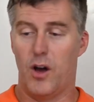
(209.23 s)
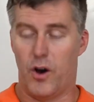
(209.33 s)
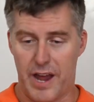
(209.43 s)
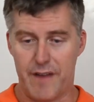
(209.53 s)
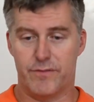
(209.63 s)

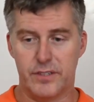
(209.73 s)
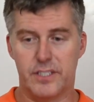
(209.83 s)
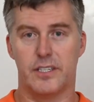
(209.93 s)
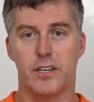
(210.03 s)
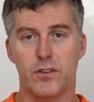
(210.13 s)
on every
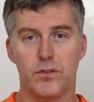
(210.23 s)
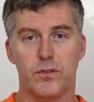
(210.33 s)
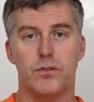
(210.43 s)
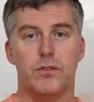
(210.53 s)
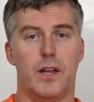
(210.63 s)

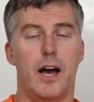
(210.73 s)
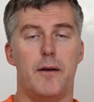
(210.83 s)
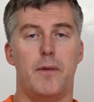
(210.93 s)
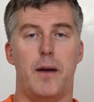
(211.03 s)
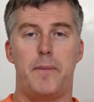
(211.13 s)
single
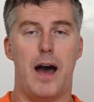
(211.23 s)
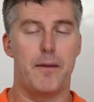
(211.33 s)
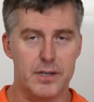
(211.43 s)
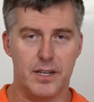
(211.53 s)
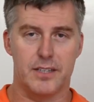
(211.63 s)

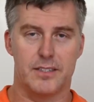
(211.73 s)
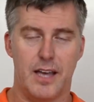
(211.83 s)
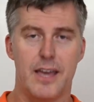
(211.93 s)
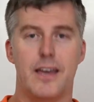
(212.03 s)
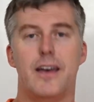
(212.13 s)
apartment, let's
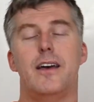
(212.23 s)
say,